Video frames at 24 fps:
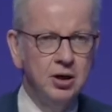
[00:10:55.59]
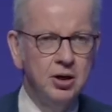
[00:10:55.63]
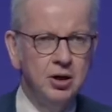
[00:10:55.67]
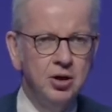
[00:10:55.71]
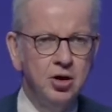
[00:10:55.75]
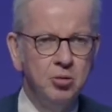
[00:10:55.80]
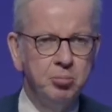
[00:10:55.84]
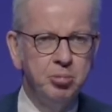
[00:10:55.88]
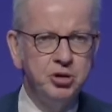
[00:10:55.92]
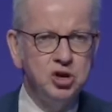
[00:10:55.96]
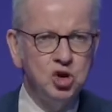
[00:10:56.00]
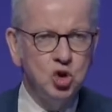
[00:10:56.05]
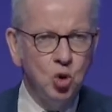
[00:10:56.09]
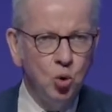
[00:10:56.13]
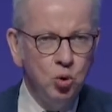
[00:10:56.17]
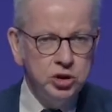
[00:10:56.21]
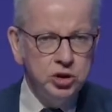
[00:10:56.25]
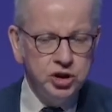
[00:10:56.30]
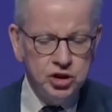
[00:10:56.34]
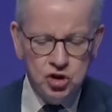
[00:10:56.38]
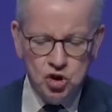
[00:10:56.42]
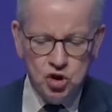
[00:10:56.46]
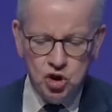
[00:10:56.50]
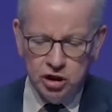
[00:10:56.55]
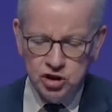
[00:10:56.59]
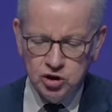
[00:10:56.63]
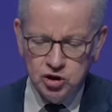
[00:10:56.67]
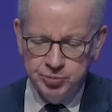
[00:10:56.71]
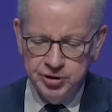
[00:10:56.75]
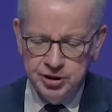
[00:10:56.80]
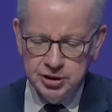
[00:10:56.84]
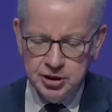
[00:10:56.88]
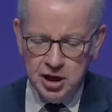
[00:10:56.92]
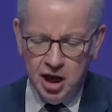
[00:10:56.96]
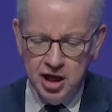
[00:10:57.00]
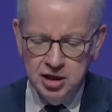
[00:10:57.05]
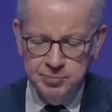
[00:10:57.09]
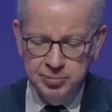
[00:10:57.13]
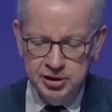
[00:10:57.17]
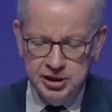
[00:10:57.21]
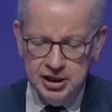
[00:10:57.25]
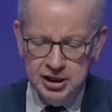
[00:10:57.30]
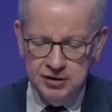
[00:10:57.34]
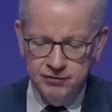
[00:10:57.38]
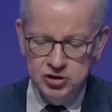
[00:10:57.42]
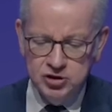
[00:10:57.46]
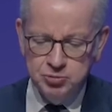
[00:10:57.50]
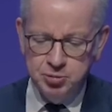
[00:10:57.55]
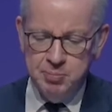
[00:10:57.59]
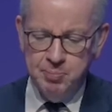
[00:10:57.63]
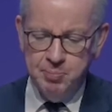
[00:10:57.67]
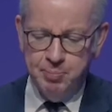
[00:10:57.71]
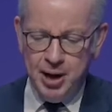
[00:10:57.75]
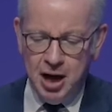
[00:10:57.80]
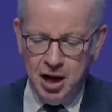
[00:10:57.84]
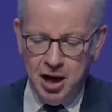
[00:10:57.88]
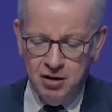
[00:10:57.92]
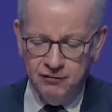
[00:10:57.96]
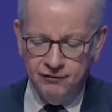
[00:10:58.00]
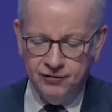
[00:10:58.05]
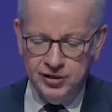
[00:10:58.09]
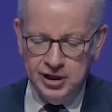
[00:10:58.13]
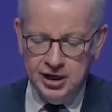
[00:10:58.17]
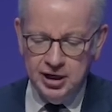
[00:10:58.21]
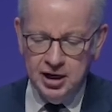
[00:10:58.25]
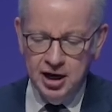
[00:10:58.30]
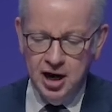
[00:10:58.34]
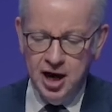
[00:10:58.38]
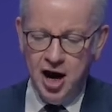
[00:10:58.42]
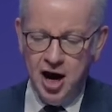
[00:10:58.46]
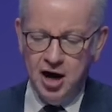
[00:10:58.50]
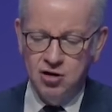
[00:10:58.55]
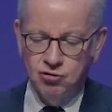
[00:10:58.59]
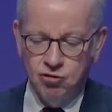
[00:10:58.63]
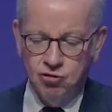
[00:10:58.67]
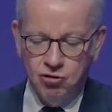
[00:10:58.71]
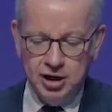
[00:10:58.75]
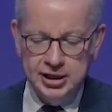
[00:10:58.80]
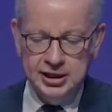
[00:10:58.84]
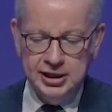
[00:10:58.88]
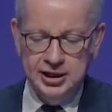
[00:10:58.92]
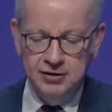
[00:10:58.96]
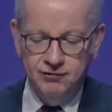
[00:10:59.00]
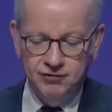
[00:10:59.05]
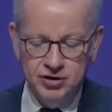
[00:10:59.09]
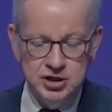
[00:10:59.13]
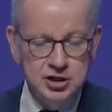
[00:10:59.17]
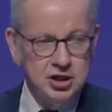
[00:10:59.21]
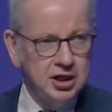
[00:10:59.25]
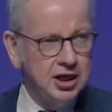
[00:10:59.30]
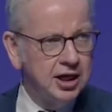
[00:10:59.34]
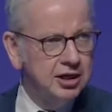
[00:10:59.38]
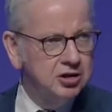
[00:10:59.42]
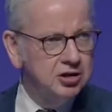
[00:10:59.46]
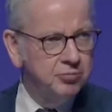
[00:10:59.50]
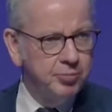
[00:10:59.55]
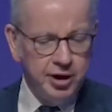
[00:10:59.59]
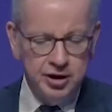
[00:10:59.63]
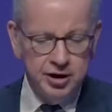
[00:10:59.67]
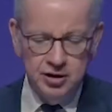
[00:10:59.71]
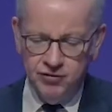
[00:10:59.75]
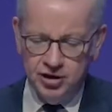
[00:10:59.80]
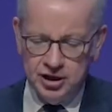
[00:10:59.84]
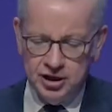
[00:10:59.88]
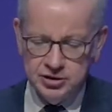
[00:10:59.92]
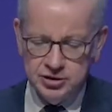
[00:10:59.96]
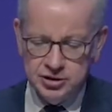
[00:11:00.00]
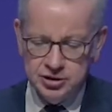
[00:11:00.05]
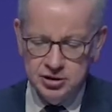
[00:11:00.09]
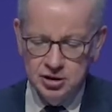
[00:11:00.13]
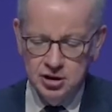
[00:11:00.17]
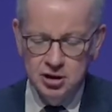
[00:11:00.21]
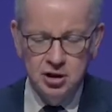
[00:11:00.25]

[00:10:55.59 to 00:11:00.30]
But George's judgment, I believe, has been powerfully and rightly vindicated by events.